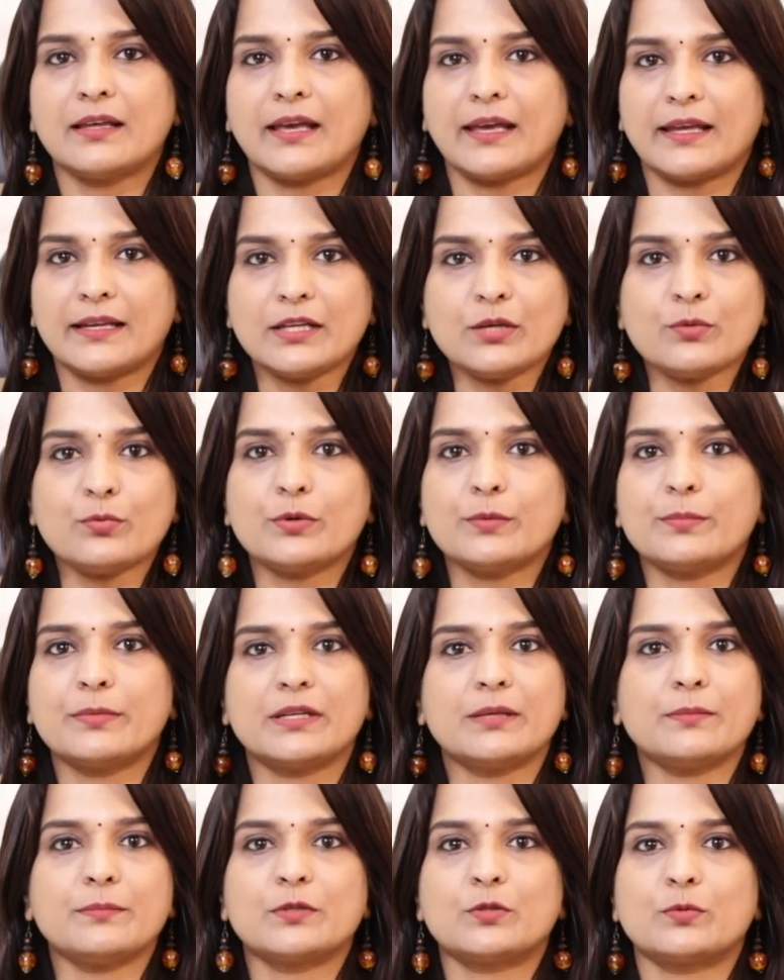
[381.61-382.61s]
Any
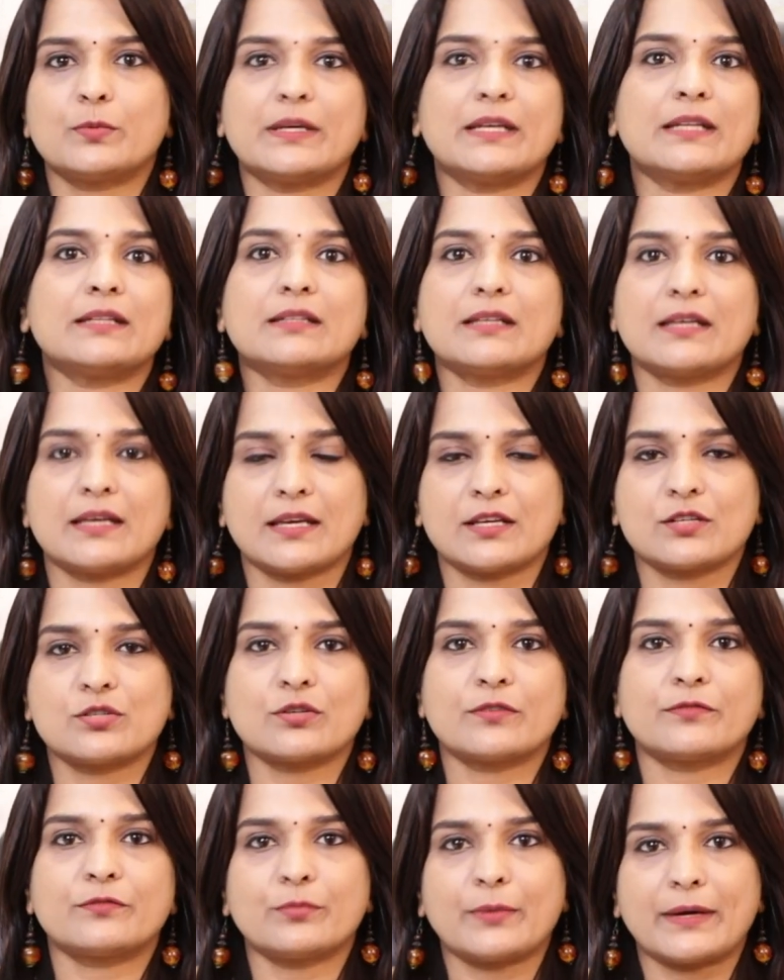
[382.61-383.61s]
woman between the age
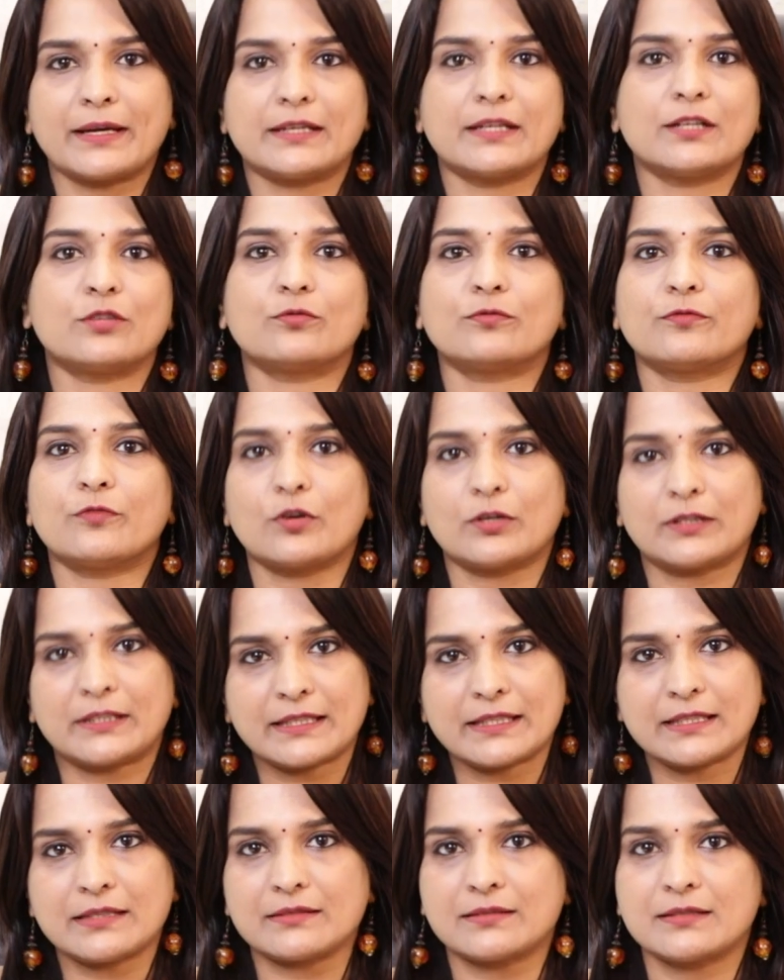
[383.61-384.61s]
of 20 to
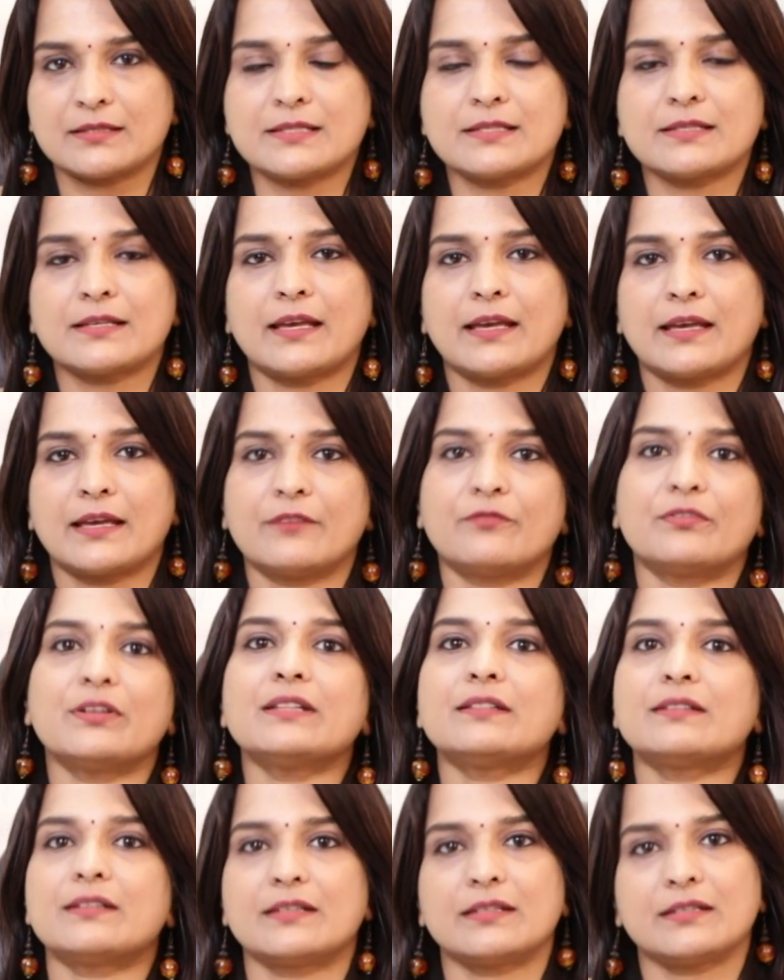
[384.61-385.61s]
40 years,
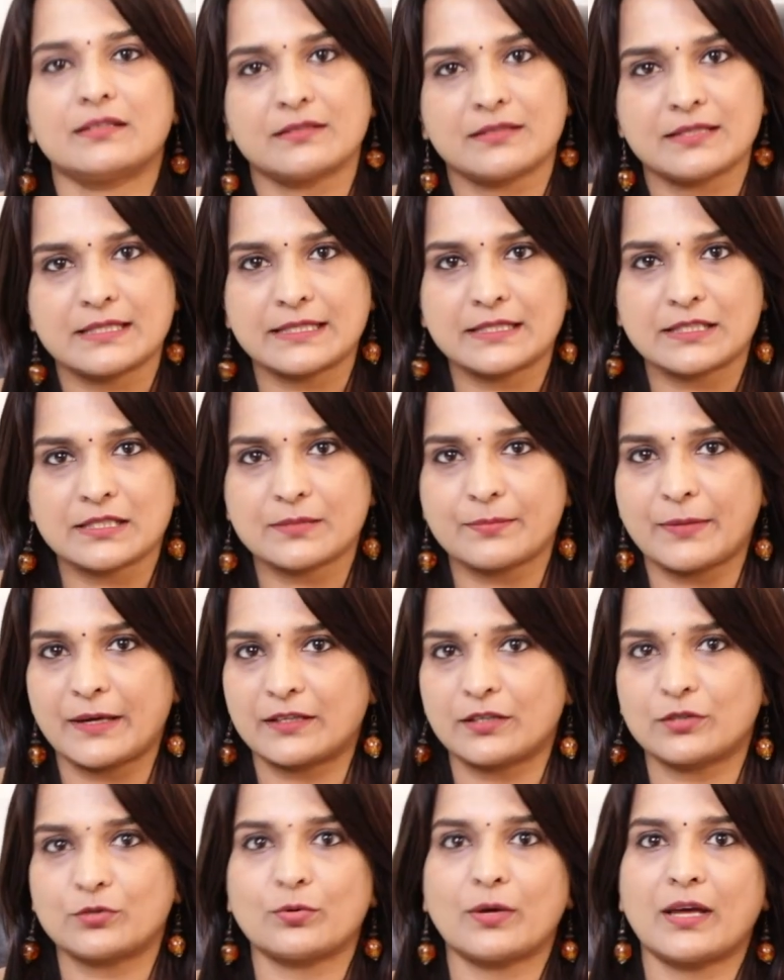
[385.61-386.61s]
every 3 years it is
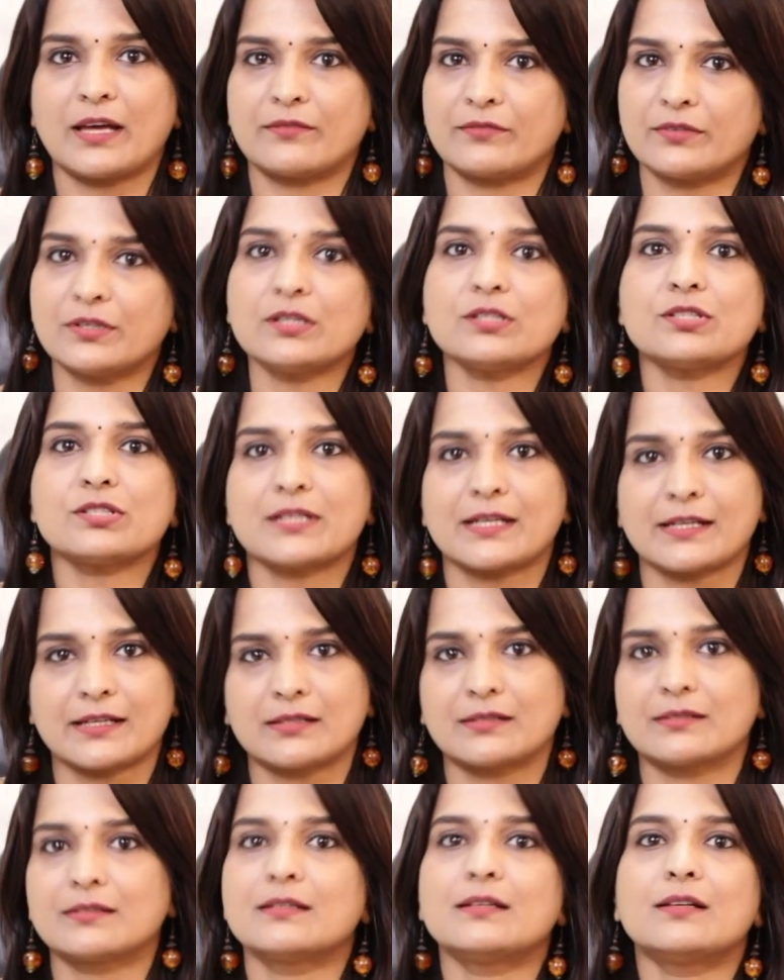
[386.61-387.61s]
better to have a
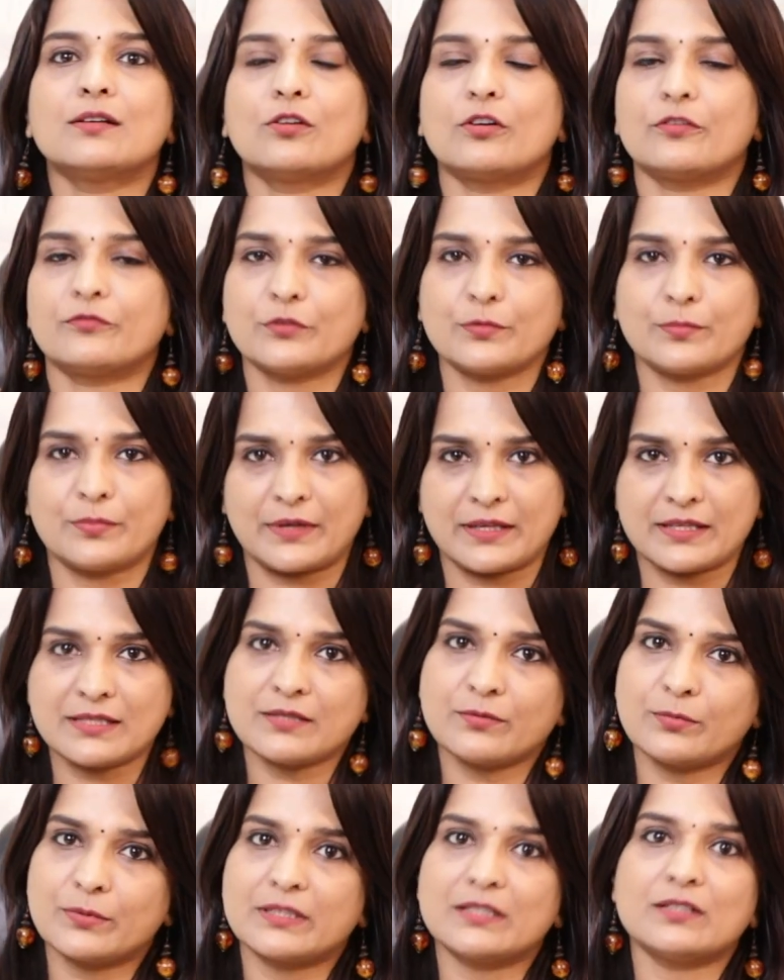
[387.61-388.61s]
check of your
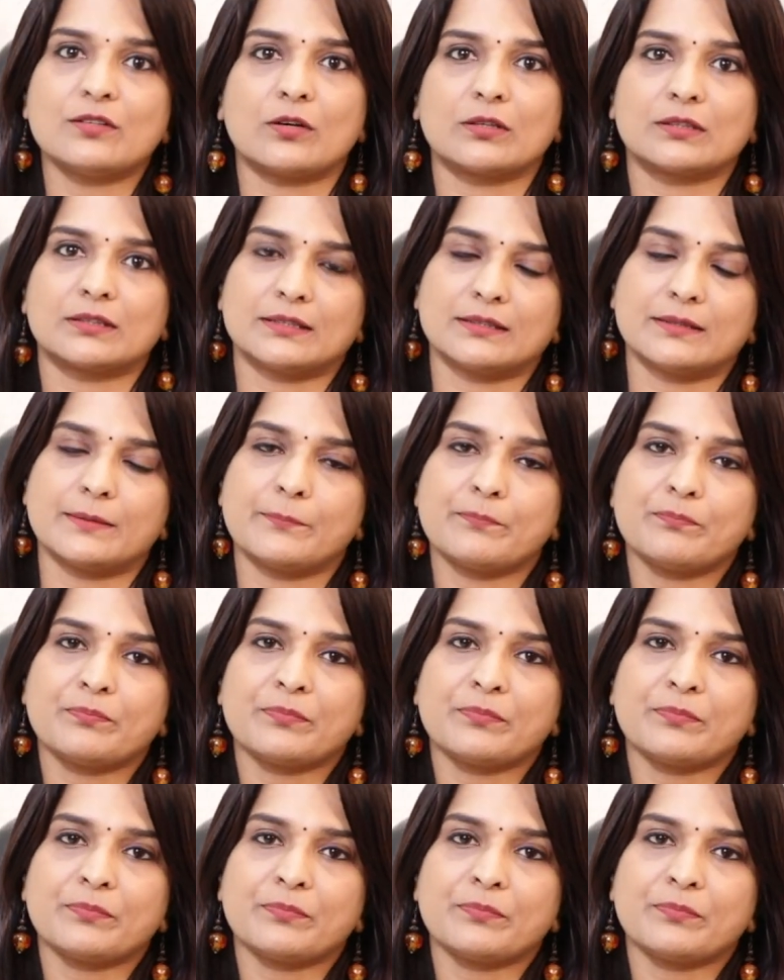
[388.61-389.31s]
breast with the doctor.